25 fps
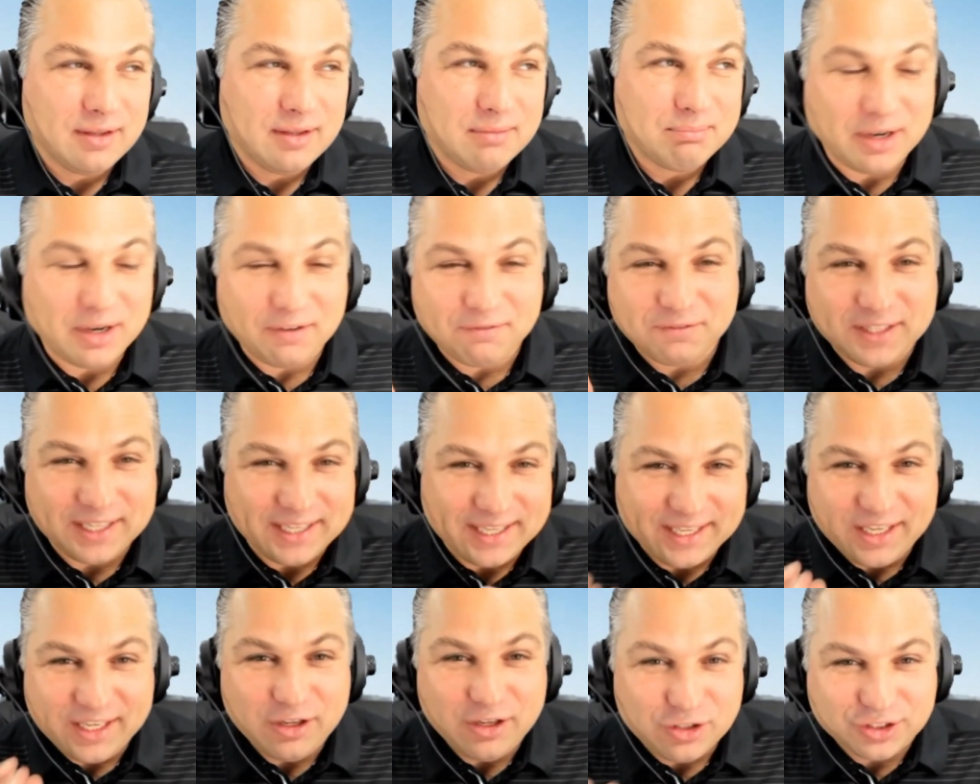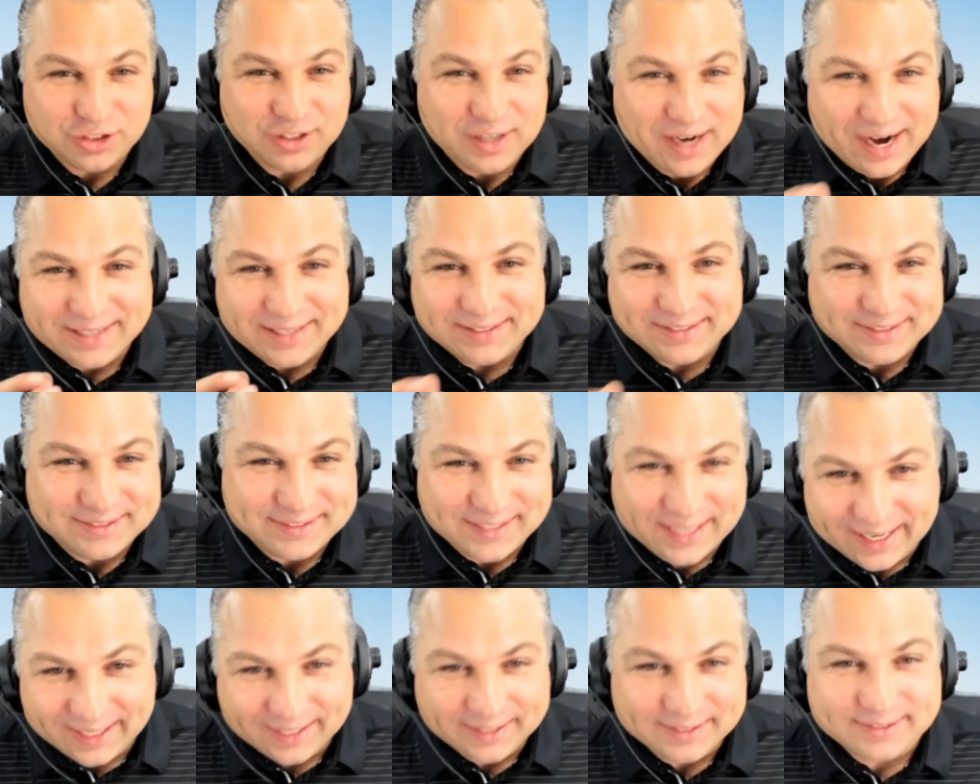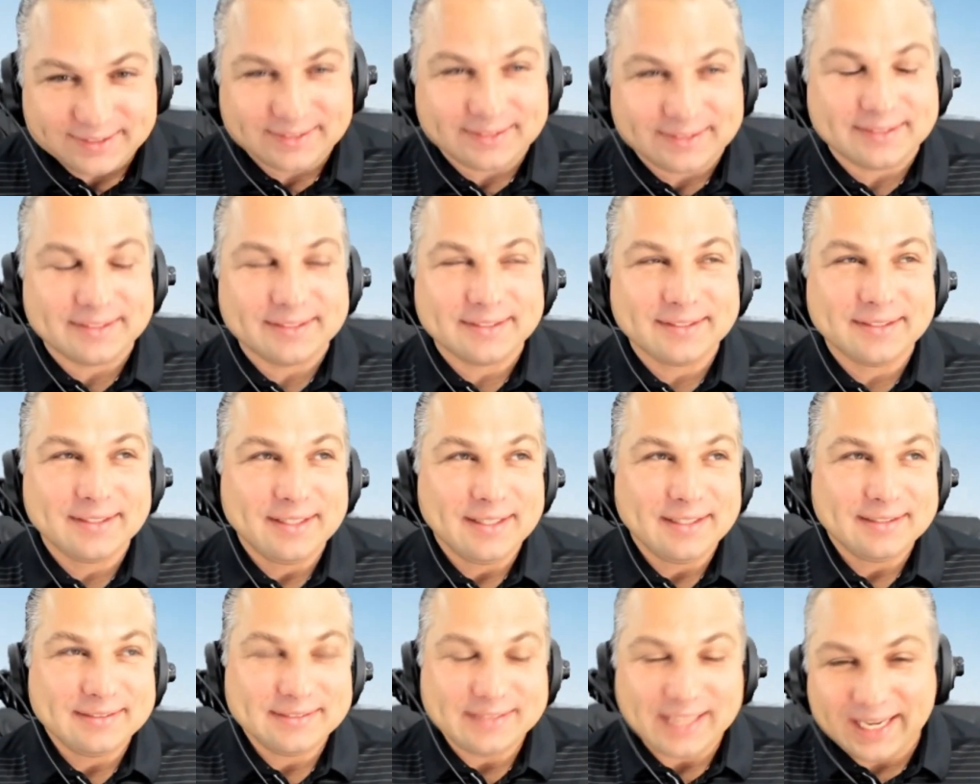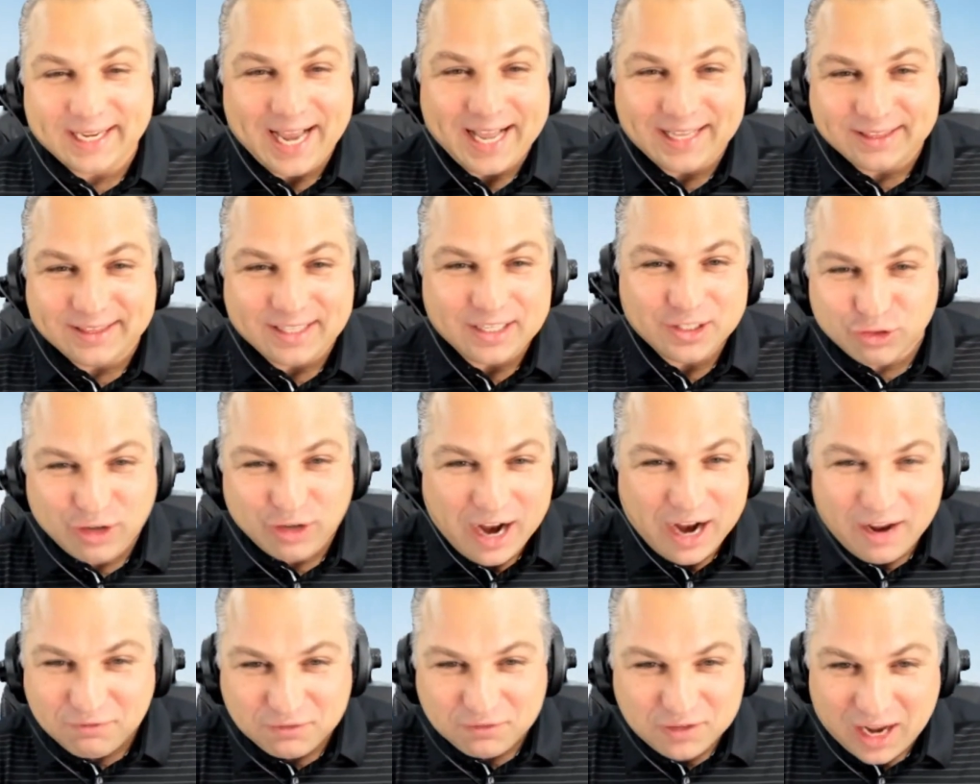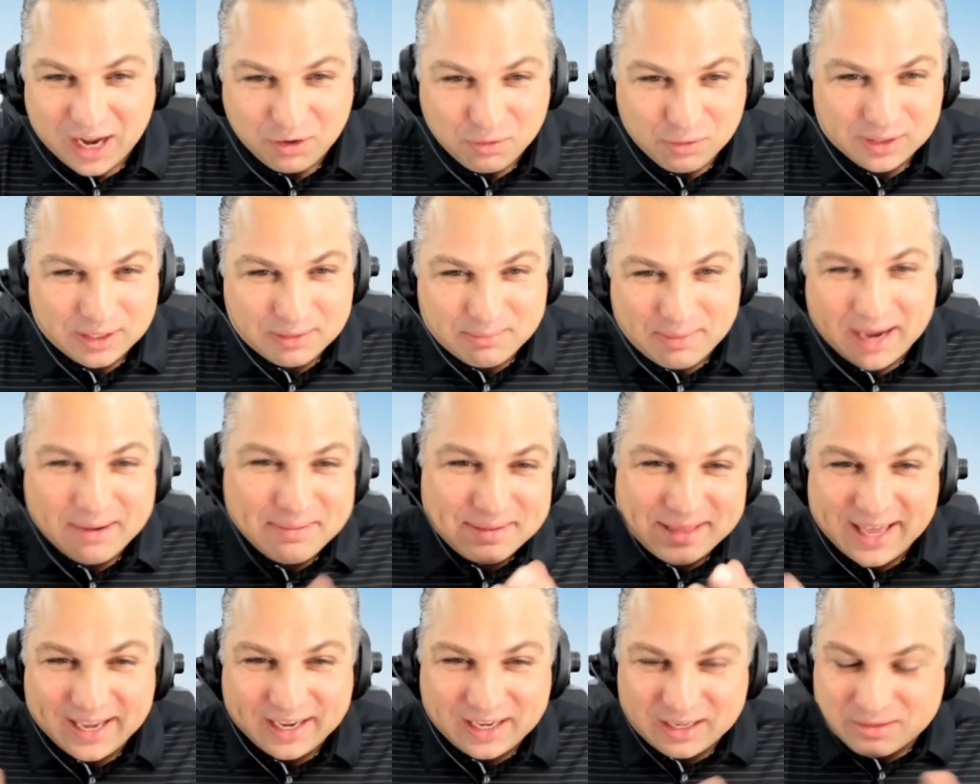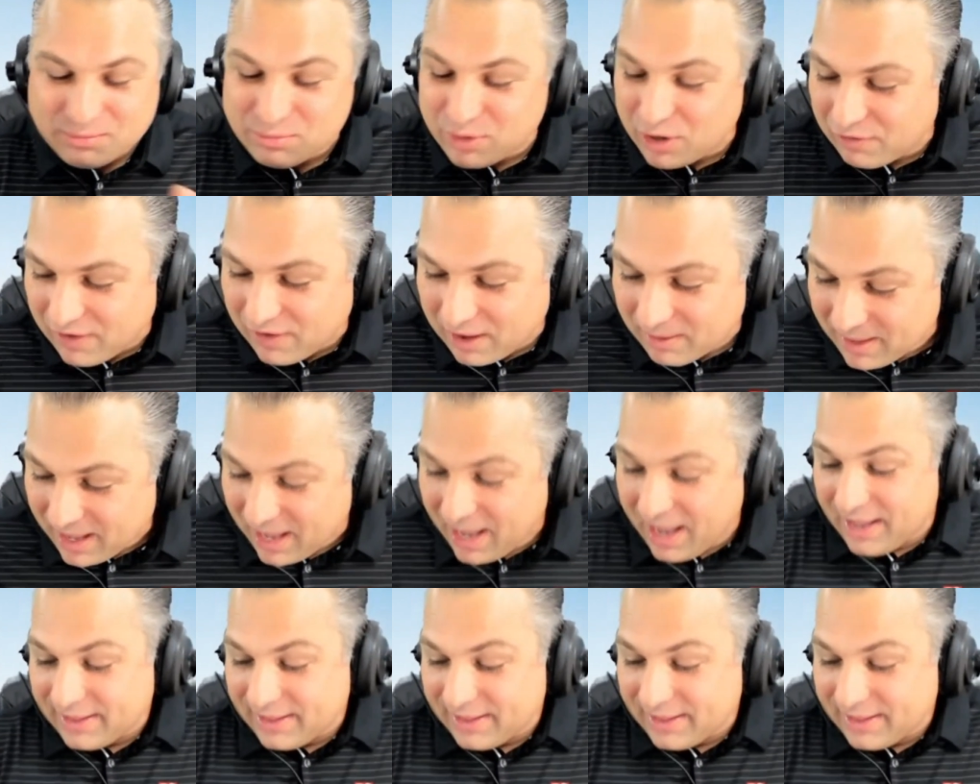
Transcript: But if the Eagles are at six, they got the draft equity. Maybe they can move up.